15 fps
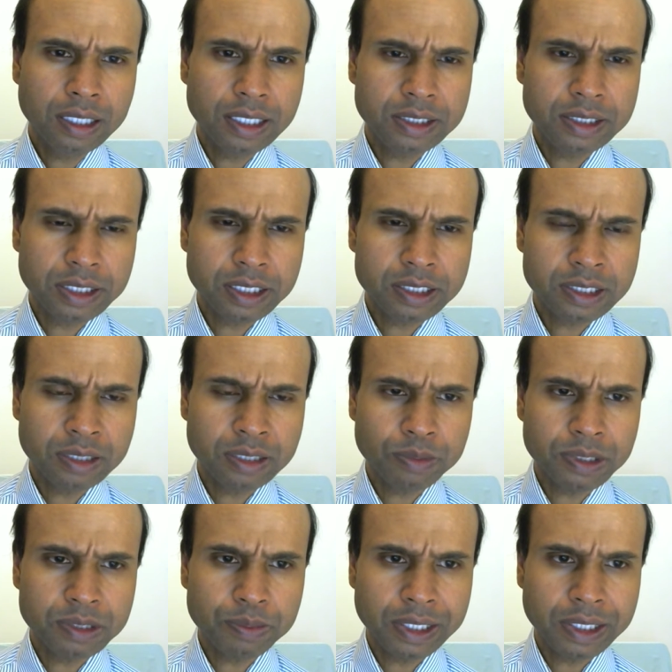I judged
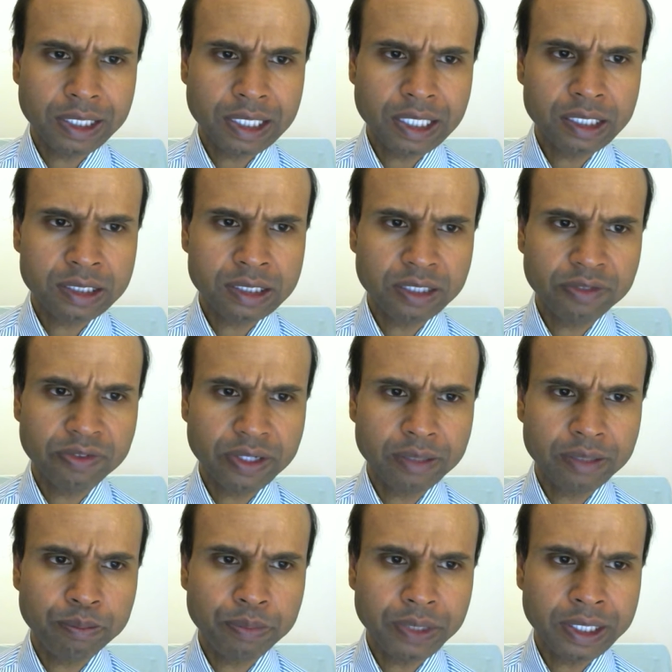him as being negative
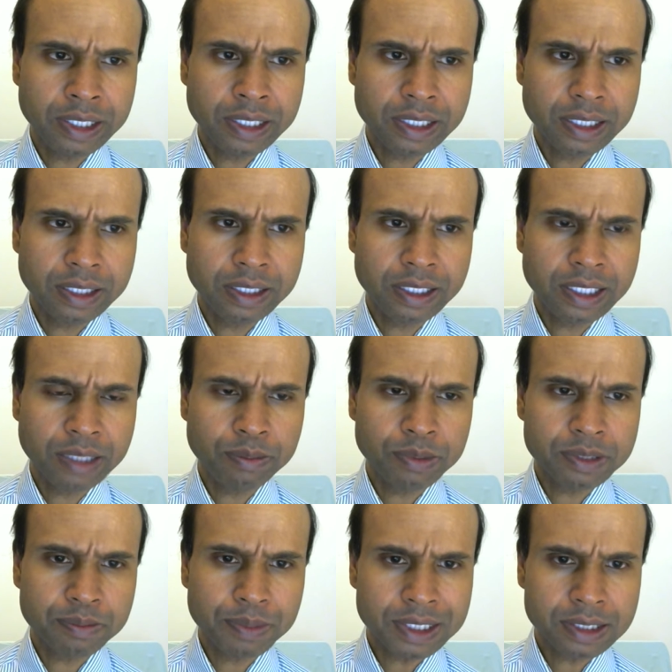and being in the
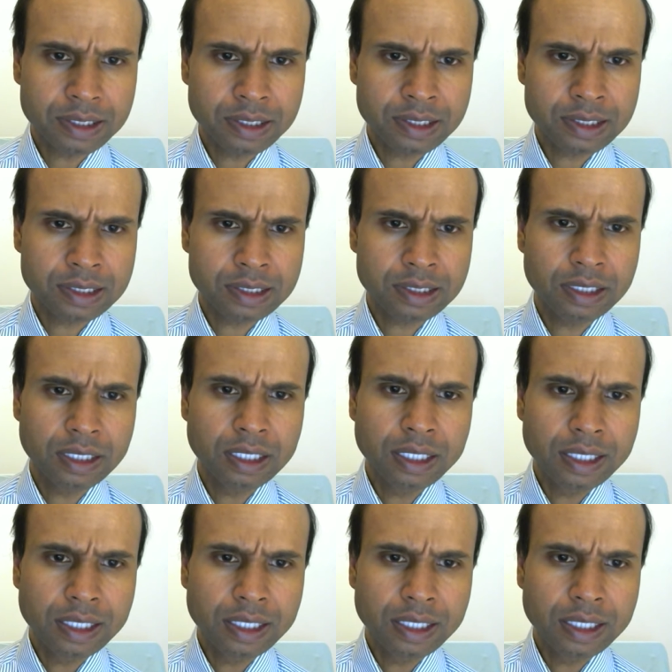neighbor's business.